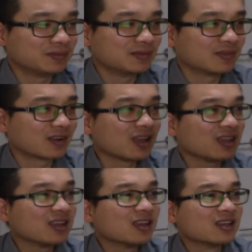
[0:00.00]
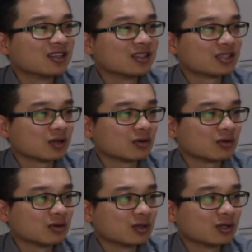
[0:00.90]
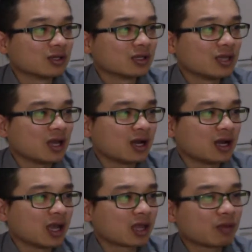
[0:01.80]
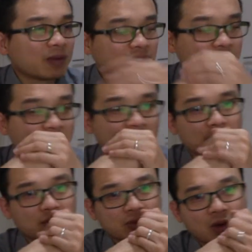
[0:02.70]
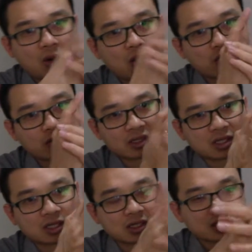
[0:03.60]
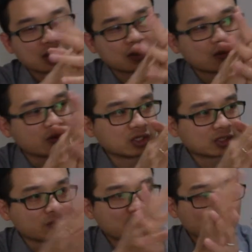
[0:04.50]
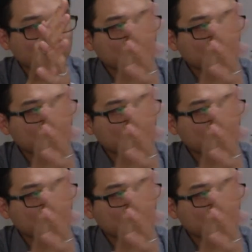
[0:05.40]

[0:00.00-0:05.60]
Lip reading: Okay. So yeah, acupuncture can help all this we just mentioned.